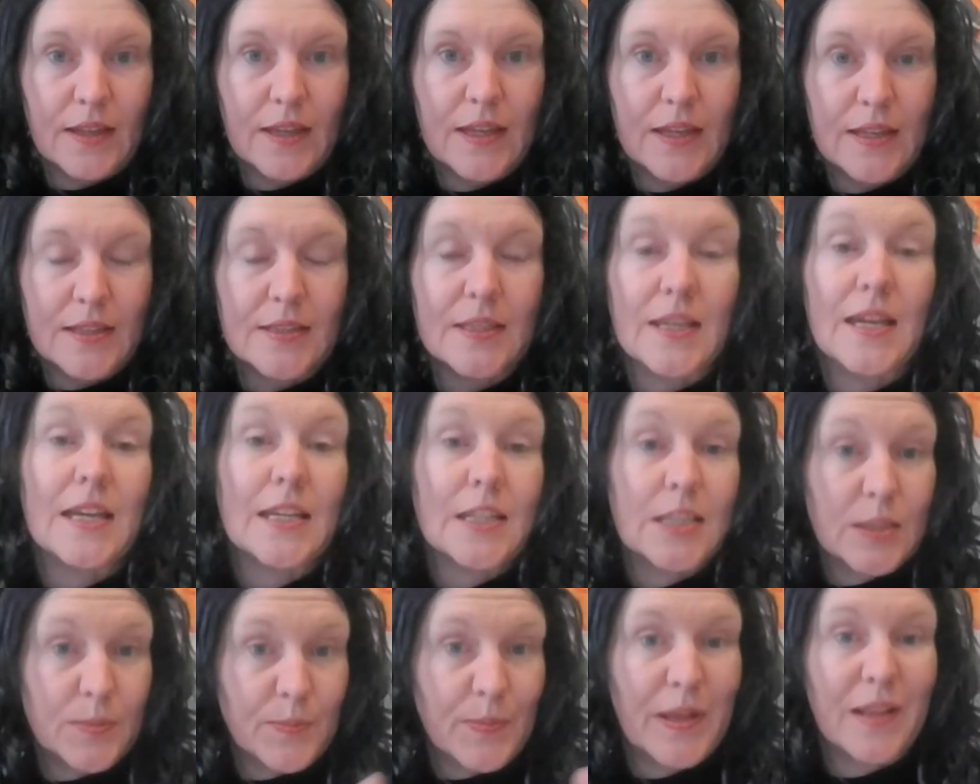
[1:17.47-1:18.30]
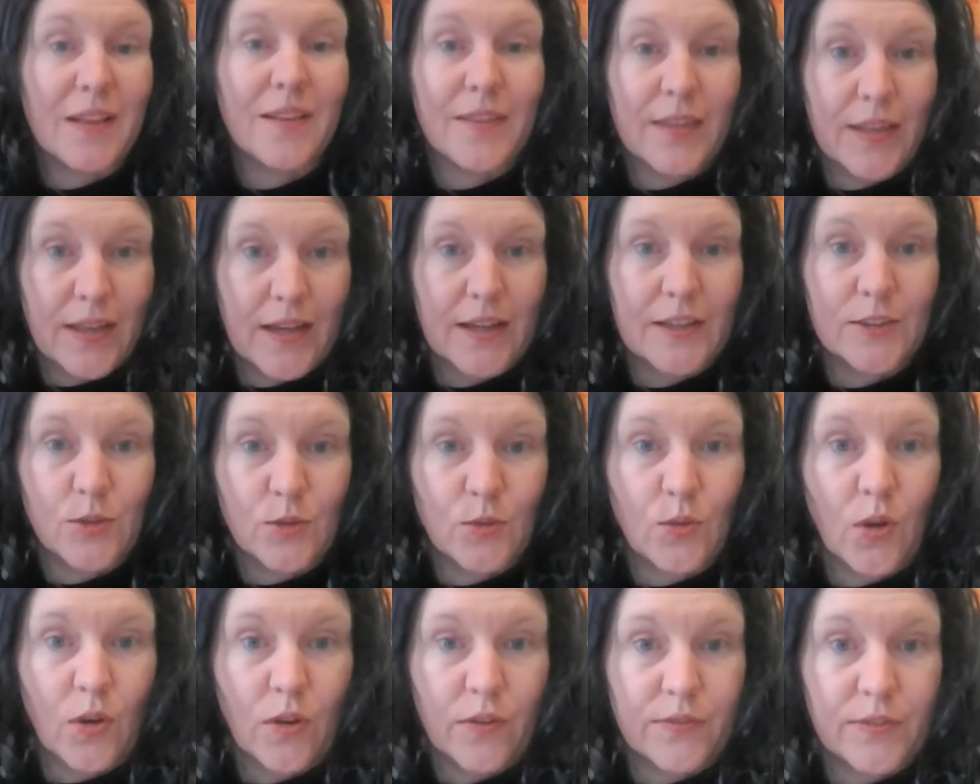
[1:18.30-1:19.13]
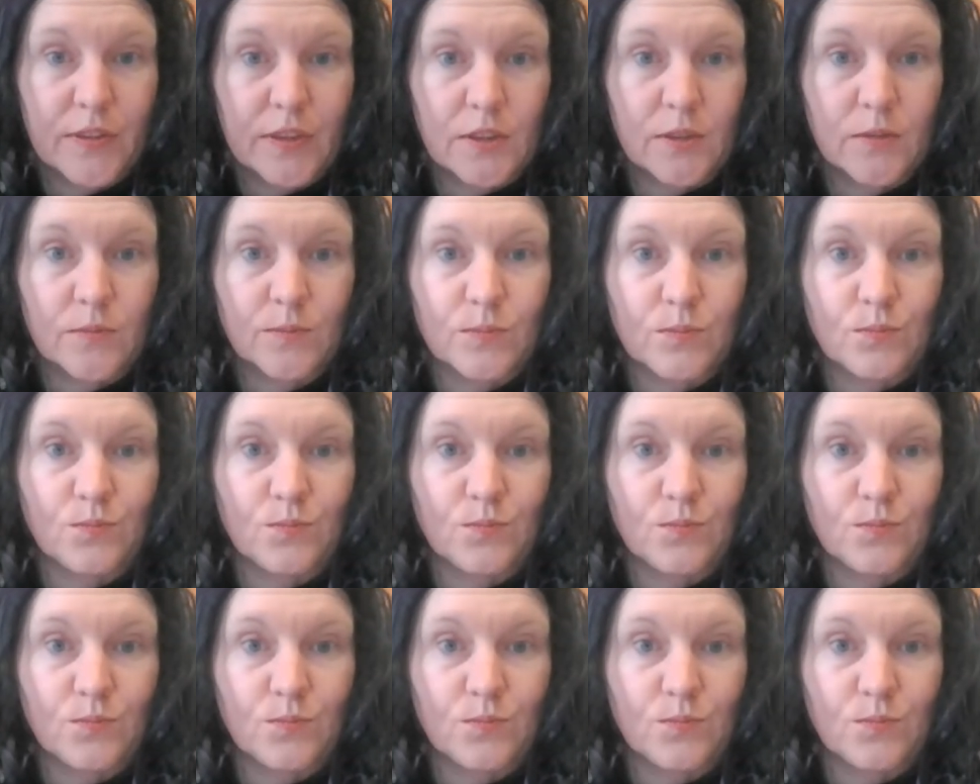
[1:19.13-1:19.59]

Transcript: is a spell that I do often.